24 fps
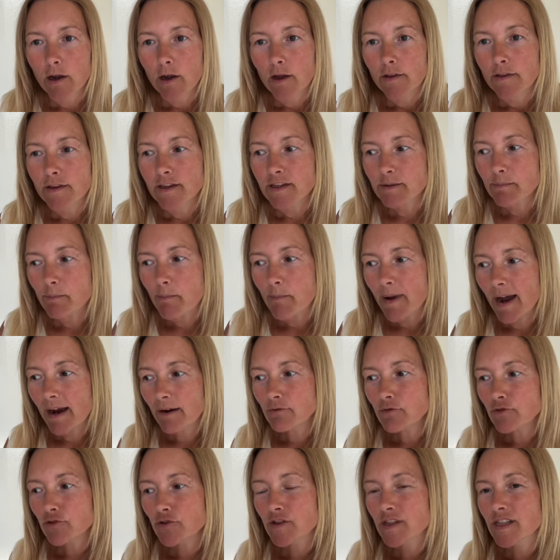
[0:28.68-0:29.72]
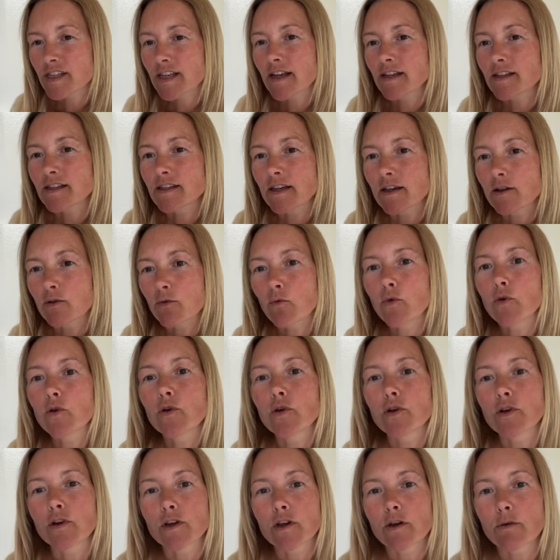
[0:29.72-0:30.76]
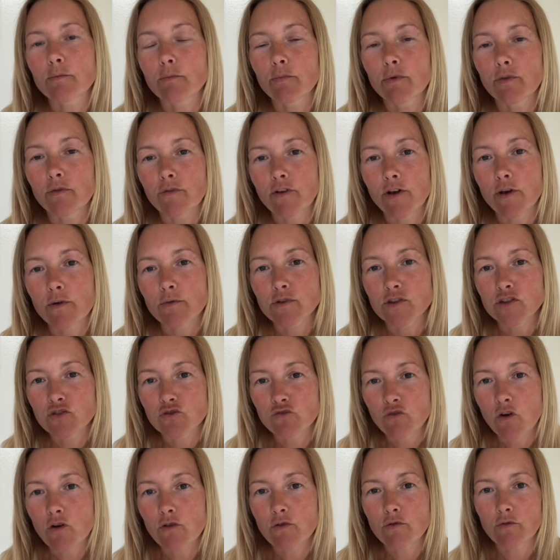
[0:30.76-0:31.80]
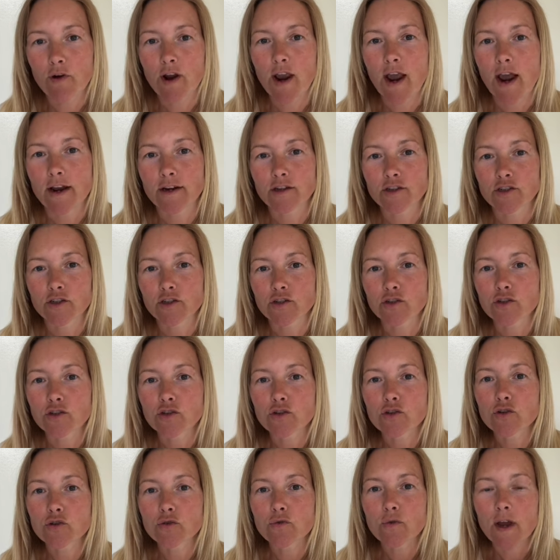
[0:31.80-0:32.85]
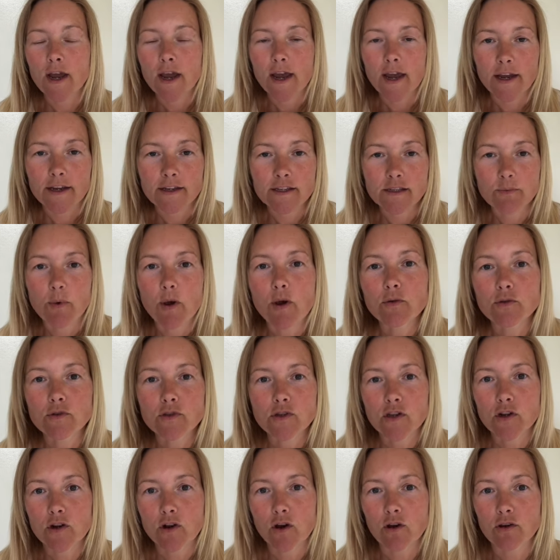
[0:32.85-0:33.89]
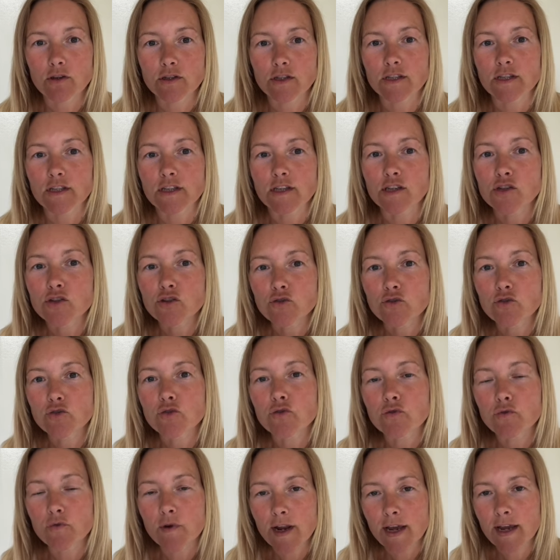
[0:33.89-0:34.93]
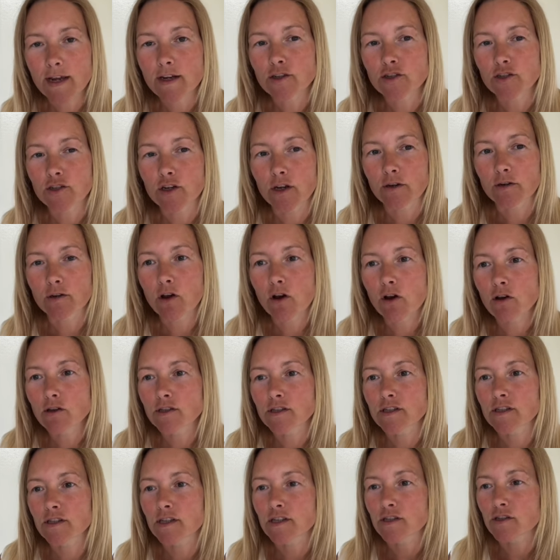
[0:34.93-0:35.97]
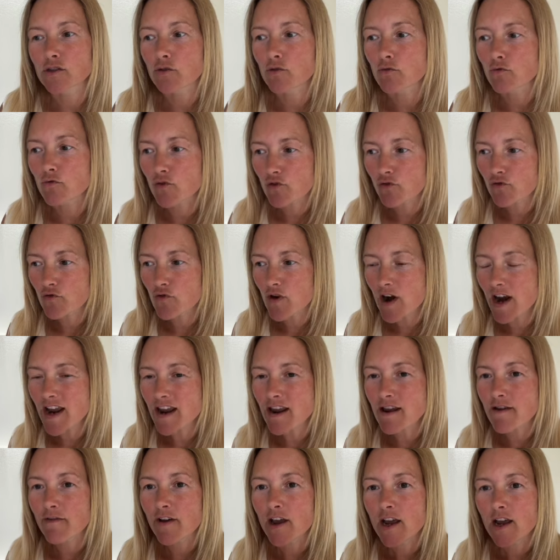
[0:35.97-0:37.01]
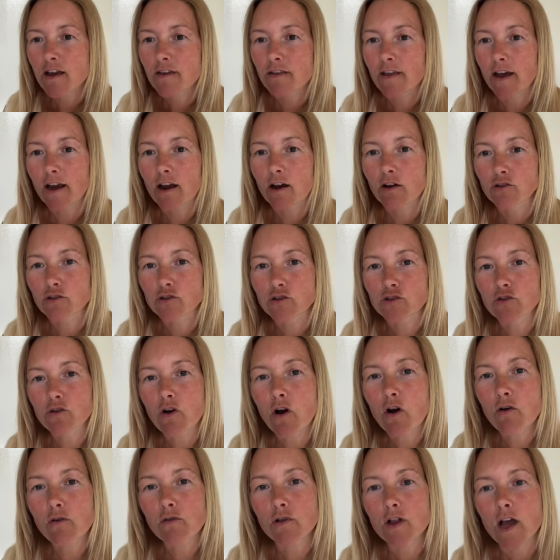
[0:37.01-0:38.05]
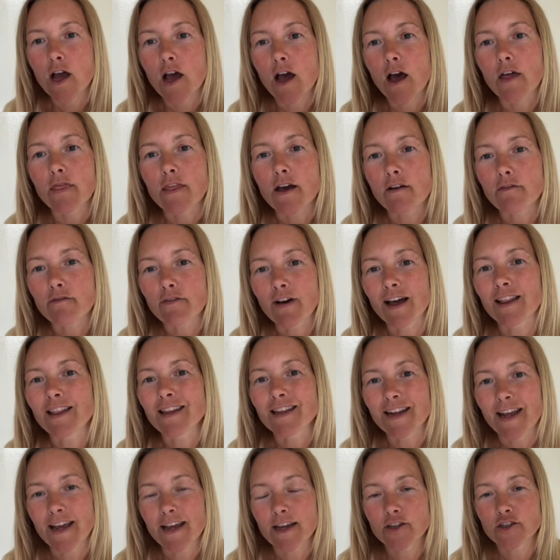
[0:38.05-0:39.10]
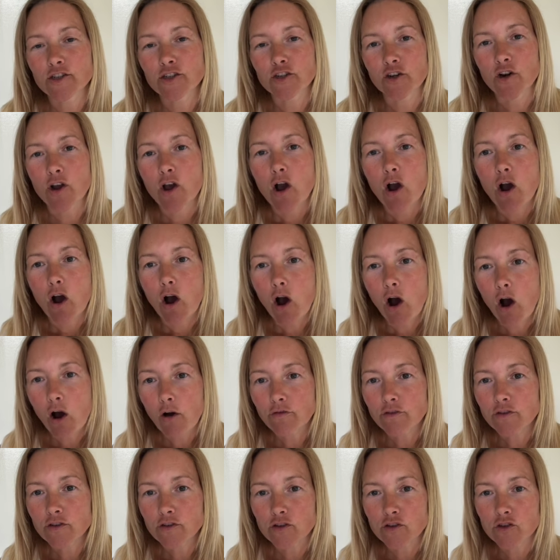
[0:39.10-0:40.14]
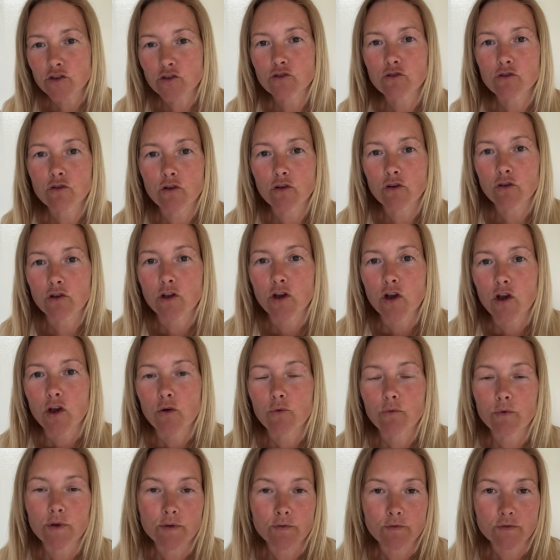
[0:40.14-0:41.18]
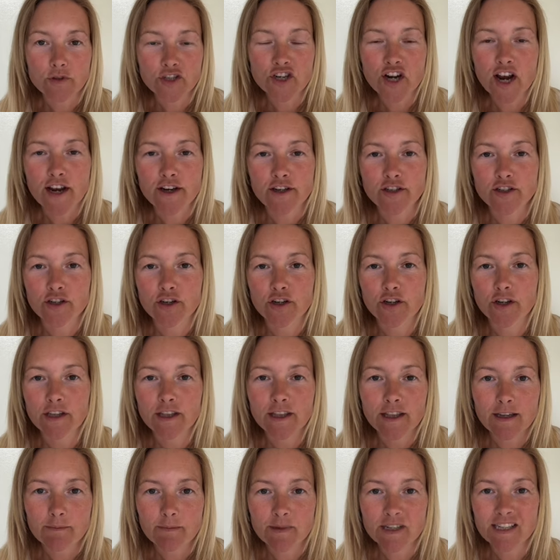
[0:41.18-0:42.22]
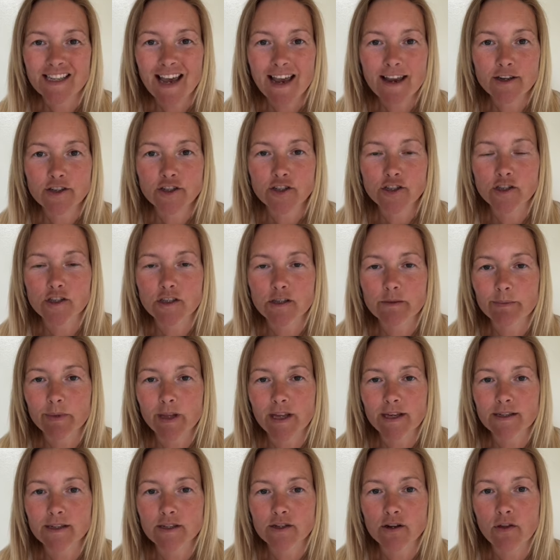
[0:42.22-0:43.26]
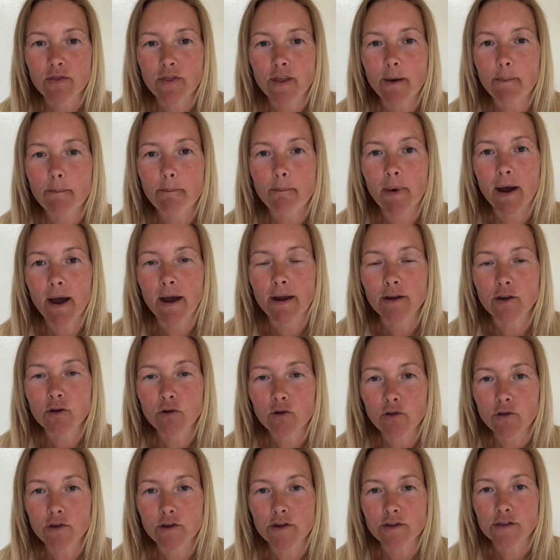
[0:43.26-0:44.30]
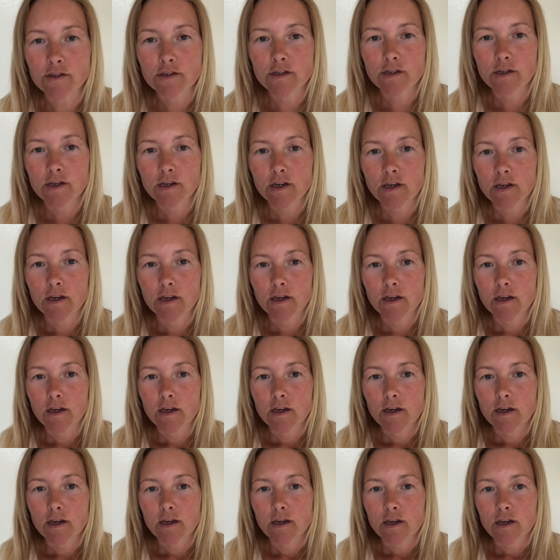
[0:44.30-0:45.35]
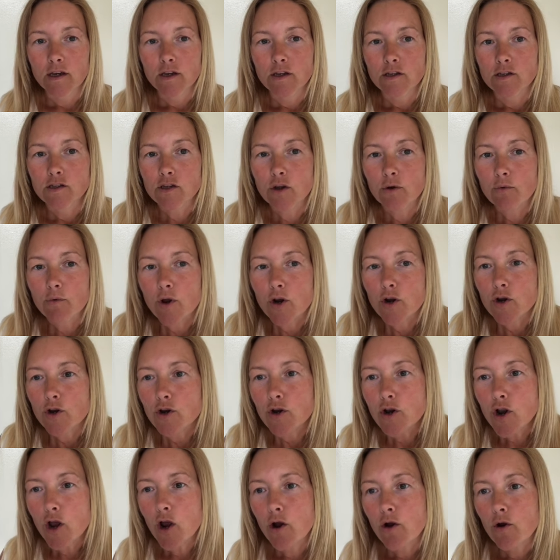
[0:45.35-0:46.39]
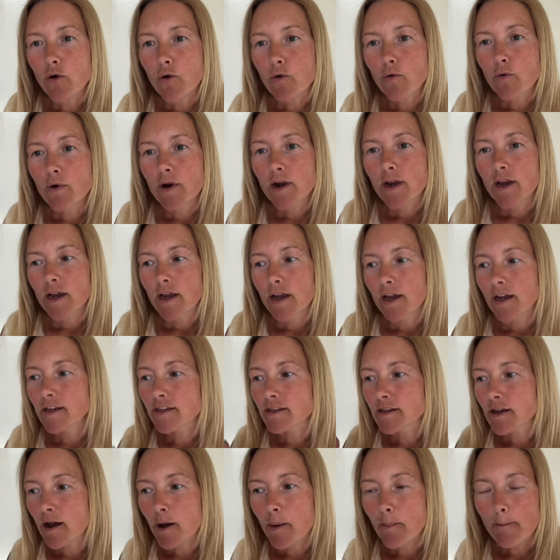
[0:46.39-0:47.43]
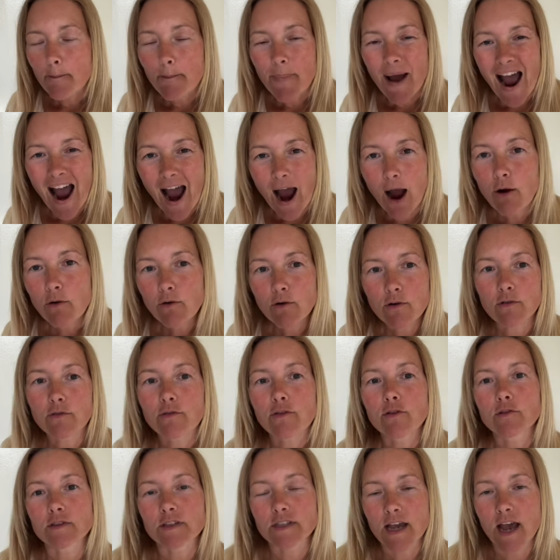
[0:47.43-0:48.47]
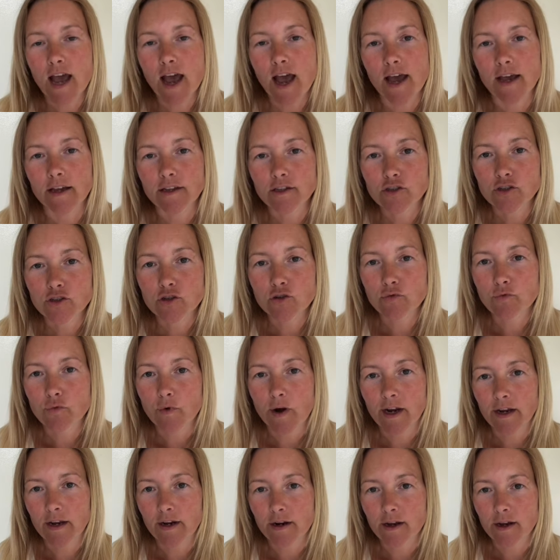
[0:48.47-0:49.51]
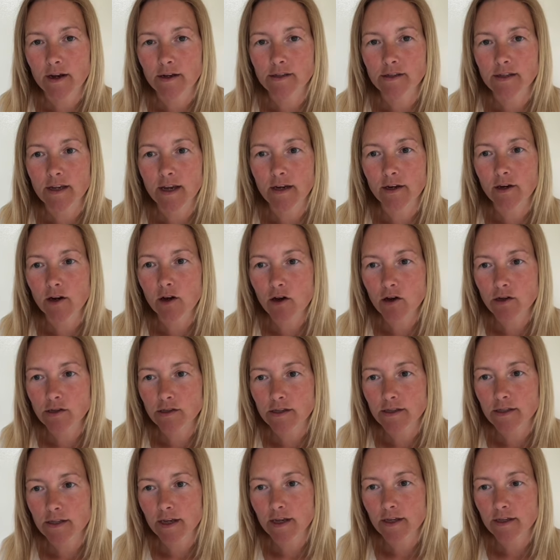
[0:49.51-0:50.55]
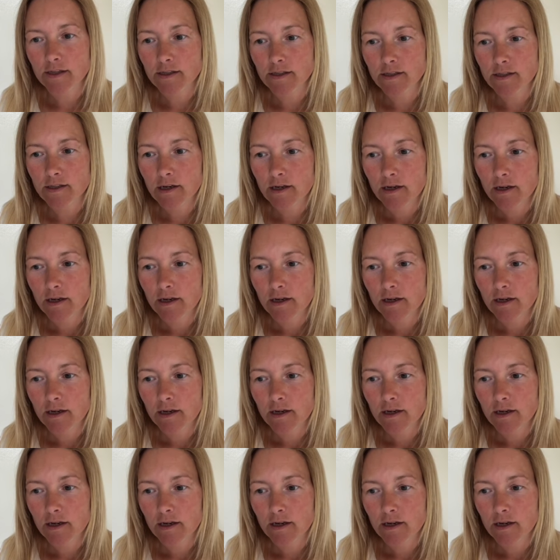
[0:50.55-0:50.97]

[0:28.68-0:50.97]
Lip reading: This boundary setting word can provoke strong reactions to expose the narcissist's true nature. Narcissists who crave that control and that validation often struggle with rejection and limitations placed on them by others. So no is a powerful test to recognize a narcissist.